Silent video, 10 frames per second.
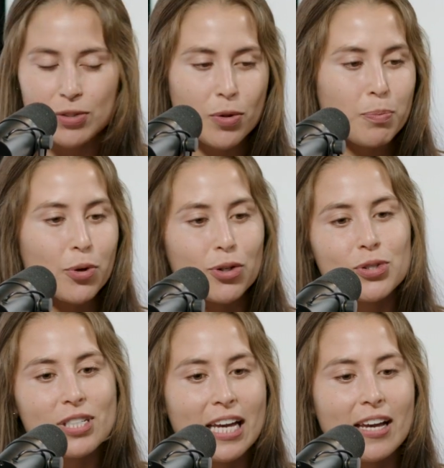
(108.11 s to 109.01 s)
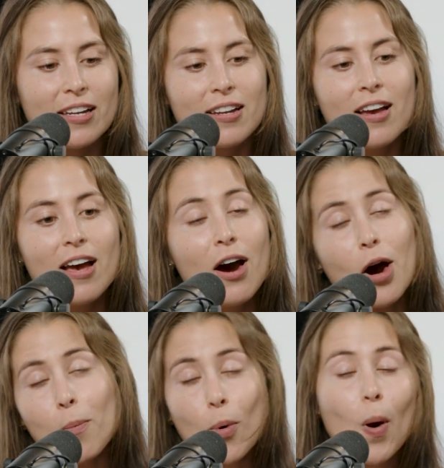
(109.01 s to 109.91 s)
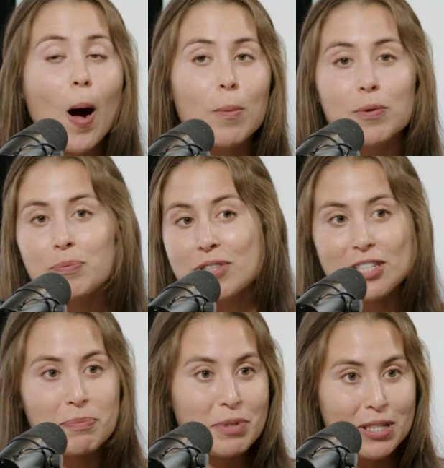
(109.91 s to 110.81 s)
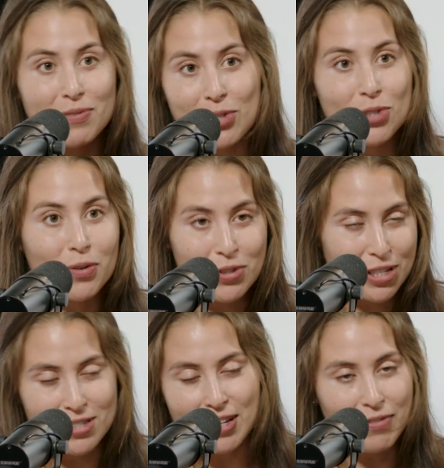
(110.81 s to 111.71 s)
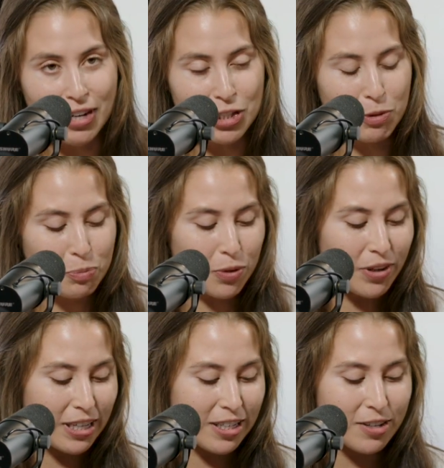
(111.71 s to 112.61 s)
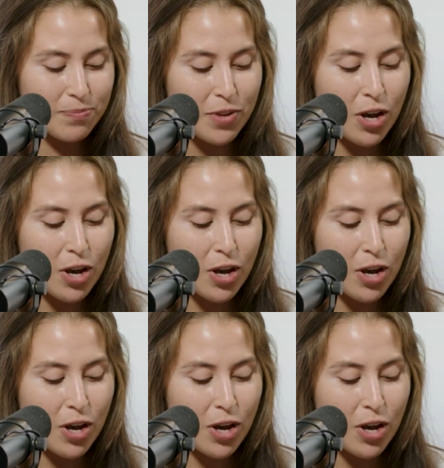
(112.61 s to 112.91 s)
So the person had a problem with the specific services the advisor was providing,